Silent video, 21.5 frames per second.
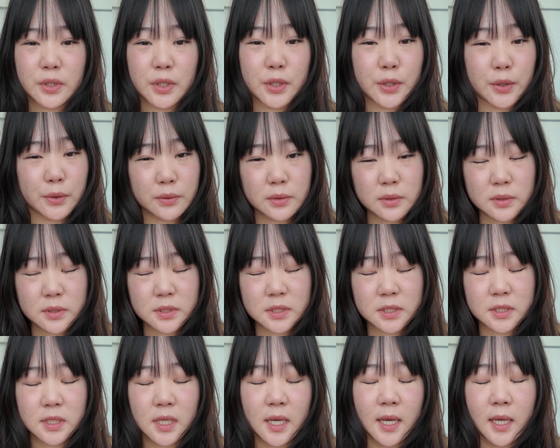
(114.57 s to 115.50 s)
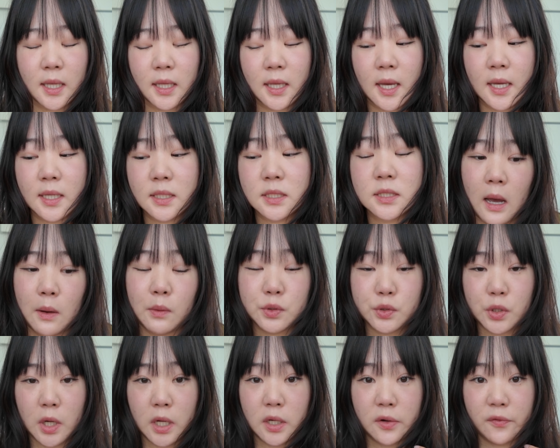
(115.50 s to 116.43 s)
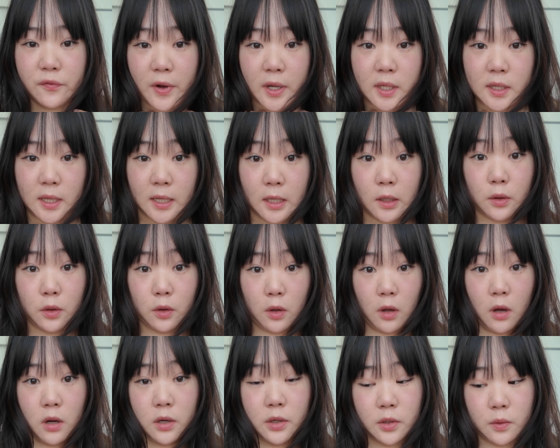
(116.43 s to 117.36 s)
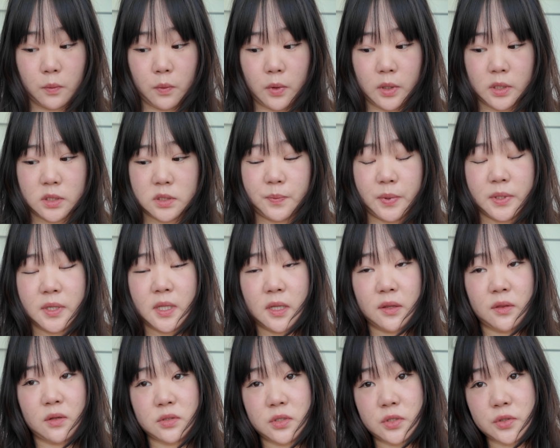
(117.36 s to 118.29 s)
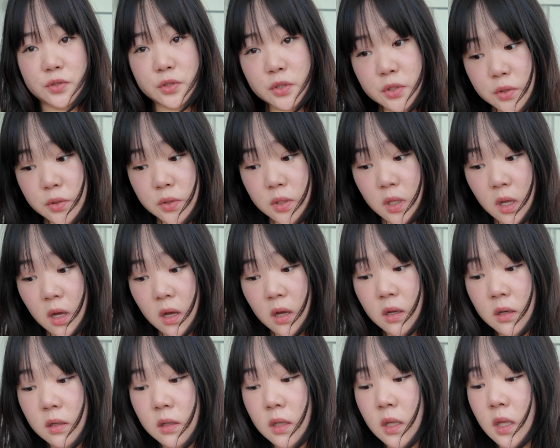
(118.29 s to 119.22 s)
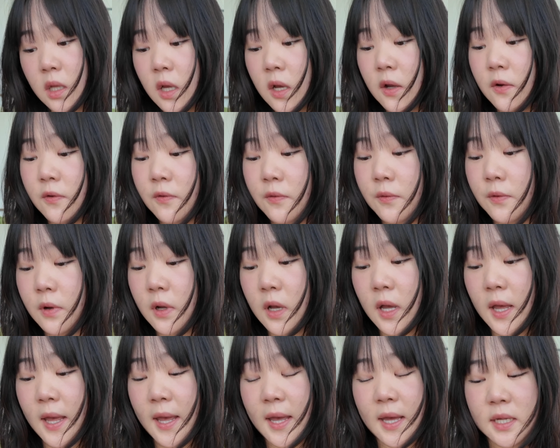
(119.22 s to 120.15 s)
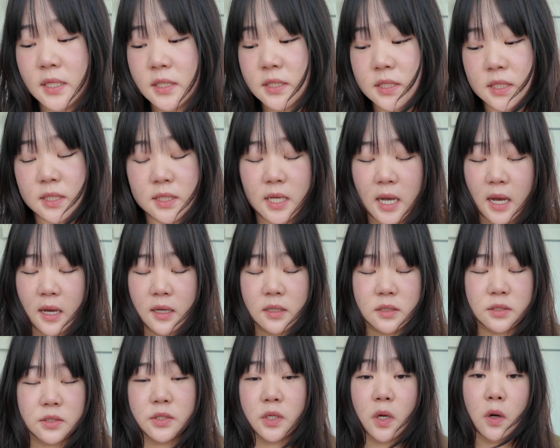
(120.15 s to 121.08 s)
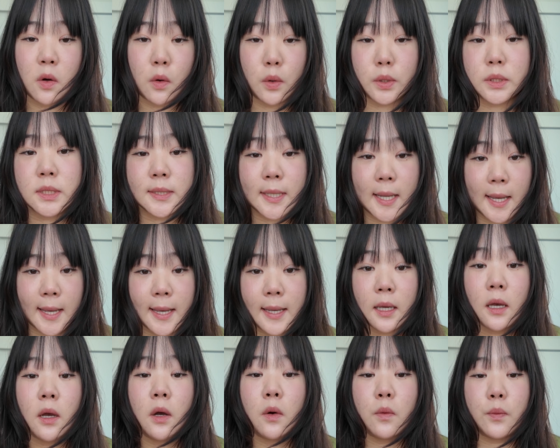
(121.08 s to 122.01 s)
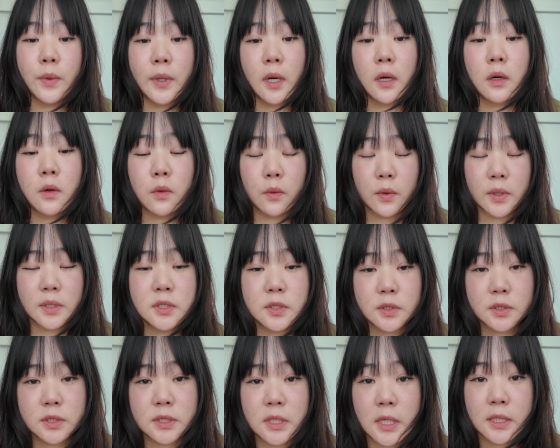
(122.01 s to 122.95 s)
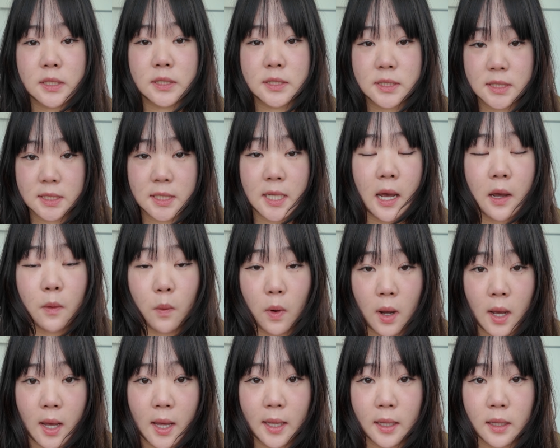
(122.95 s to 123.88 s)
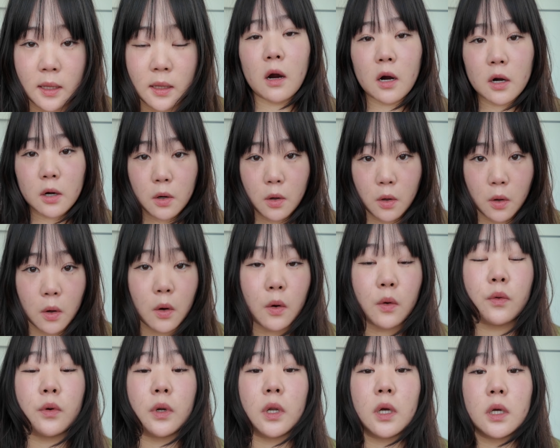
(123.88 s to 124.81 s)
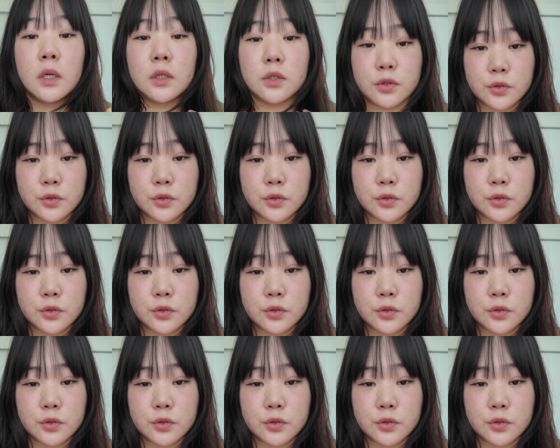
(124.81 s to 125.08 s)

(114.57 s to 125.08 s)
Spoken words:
cute, I guess. I would try to find like longer ones, but then those are too long. And yeah, so today we are going to DIY our own